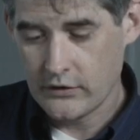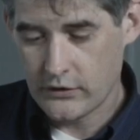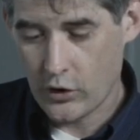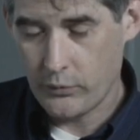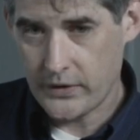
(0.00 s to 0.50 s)

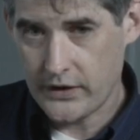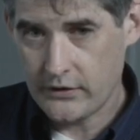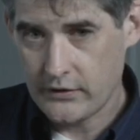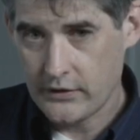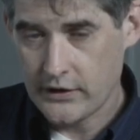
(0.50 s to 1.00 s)
to open it.
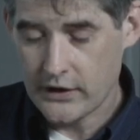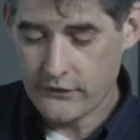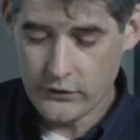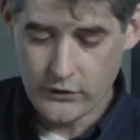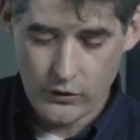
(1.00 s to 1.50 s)

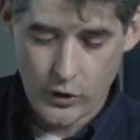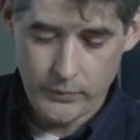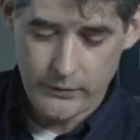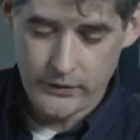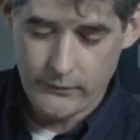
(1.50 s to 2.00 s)
If you don't
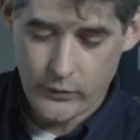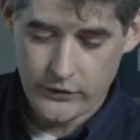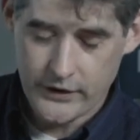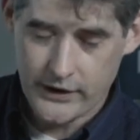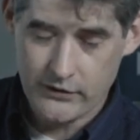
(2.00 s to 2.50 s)
open it within 4
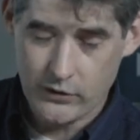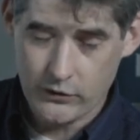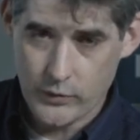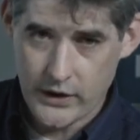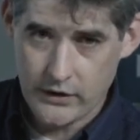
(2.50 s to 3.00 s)
seconds, don't
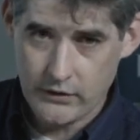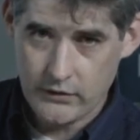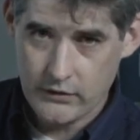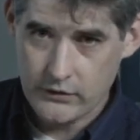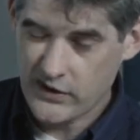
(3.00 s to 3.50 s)
sweat it.
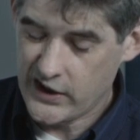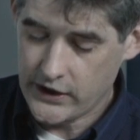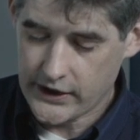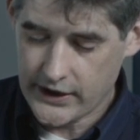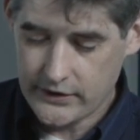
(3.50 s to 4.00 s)
Just
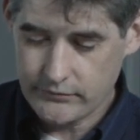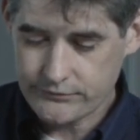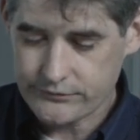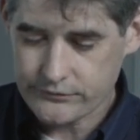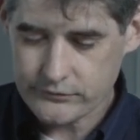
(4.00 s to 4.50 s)
hit it again.
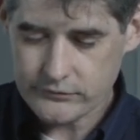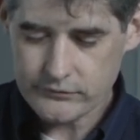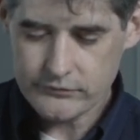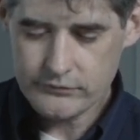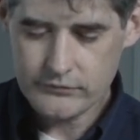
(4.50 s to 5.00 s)

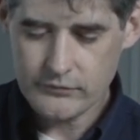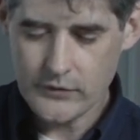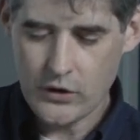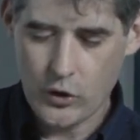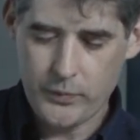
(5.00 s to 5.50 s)

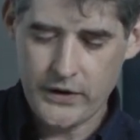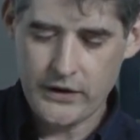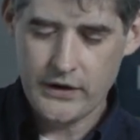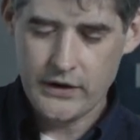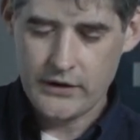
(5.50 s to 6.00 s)
Open it.
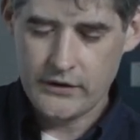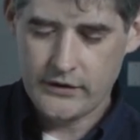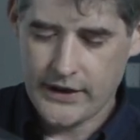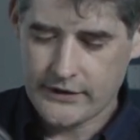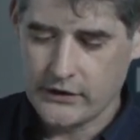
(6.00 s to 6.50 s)

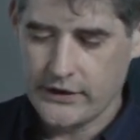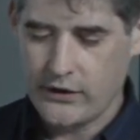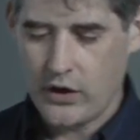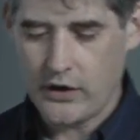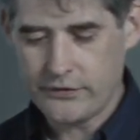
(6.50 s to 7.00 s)
Take the
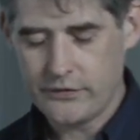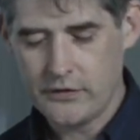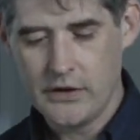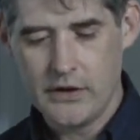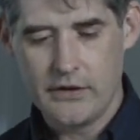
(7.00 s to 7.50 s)
lid off.
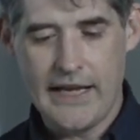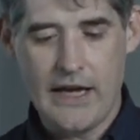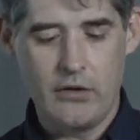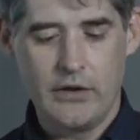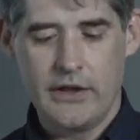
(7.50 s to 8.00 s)

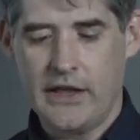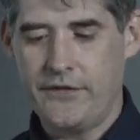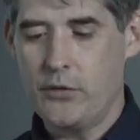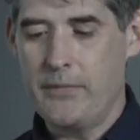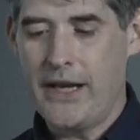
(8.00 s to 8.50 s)
Now,
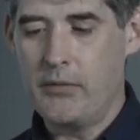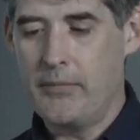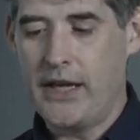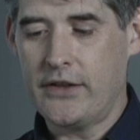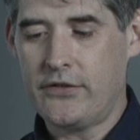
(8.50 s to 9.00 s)
if you made a
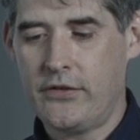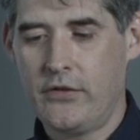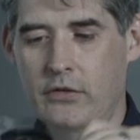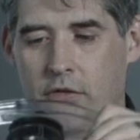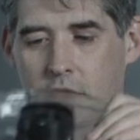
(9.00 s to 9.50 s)

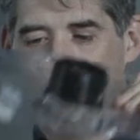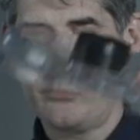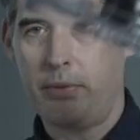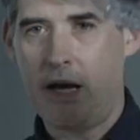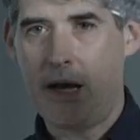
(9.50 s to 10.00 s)
mess, you
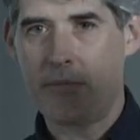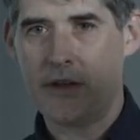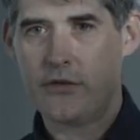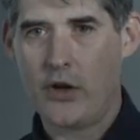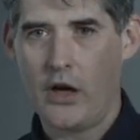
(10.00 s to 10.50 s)
just pop
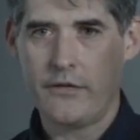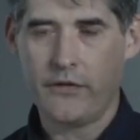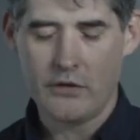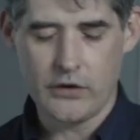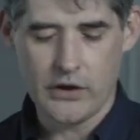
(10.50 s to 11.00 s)
this
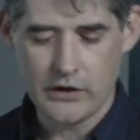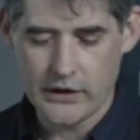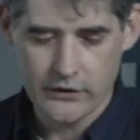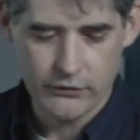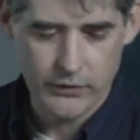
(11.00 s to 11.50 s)
off. You can
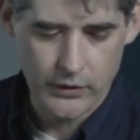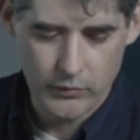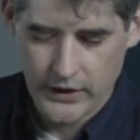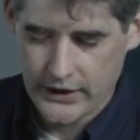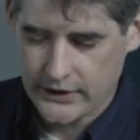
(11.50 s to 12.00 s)
clean this right
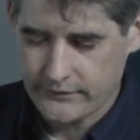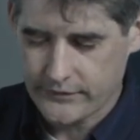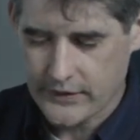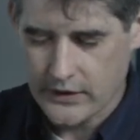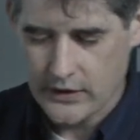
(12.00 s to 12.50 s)
away.
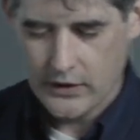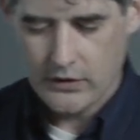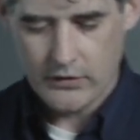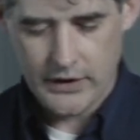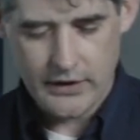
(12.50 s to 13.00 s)

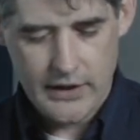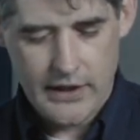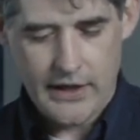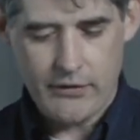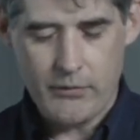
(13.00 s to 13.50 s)
Right?
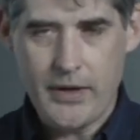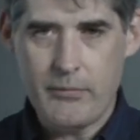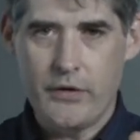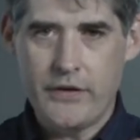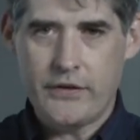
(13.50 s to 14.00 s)
And
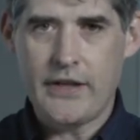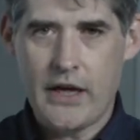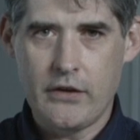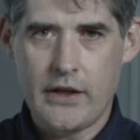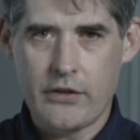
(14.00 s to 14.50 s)
remember, this is
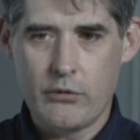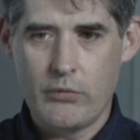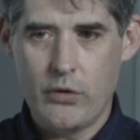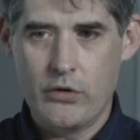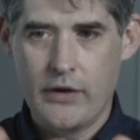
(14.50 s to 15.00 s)
how you get the
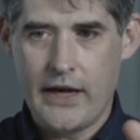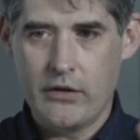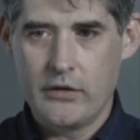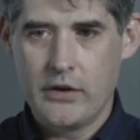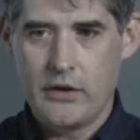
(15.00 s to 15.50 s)
rotor
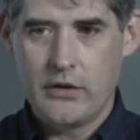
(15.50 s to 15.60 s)
out.